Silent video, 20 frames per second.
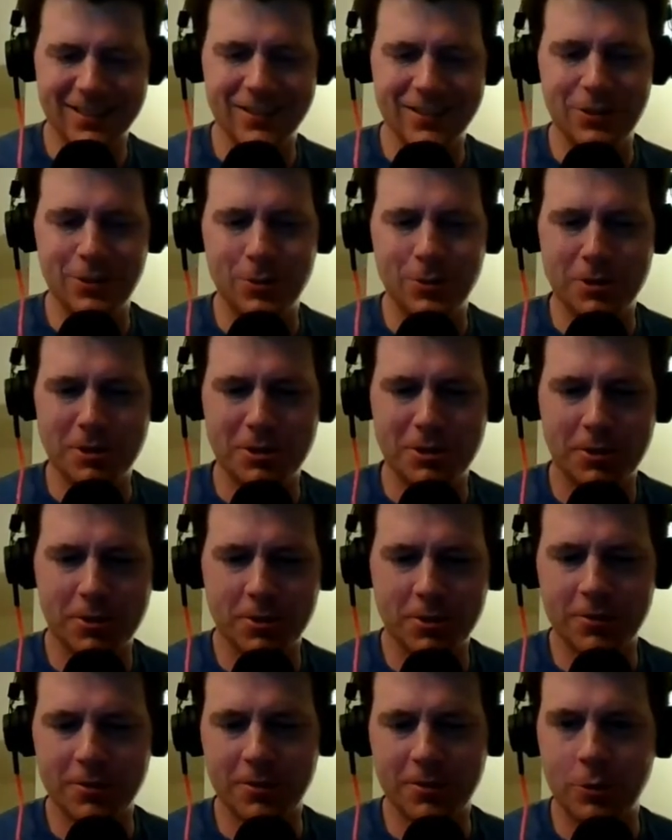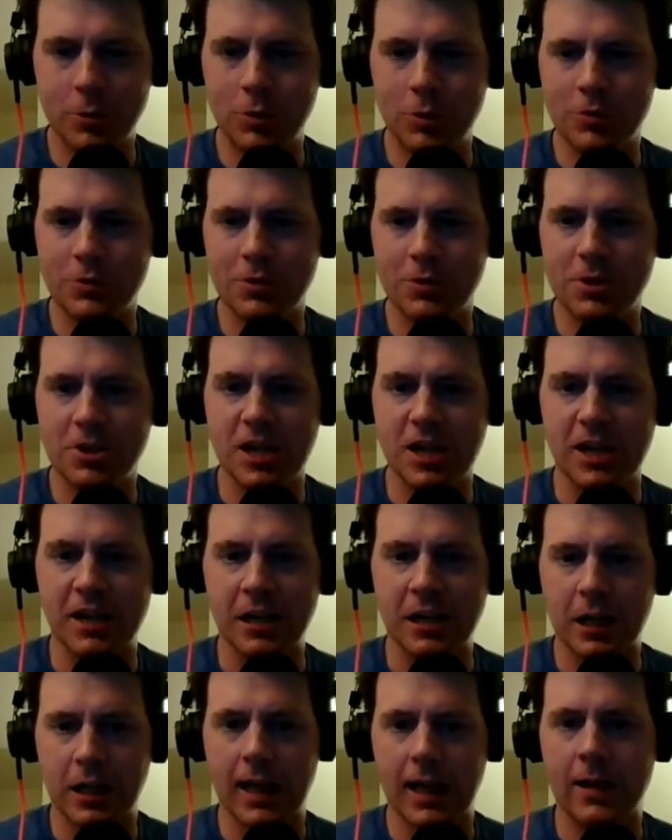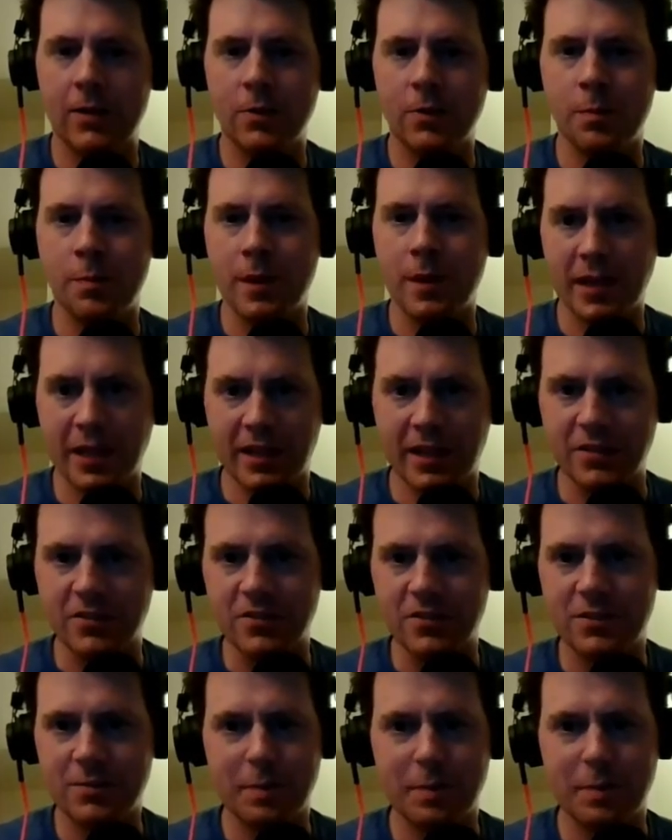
Do a Google search on clown beatings,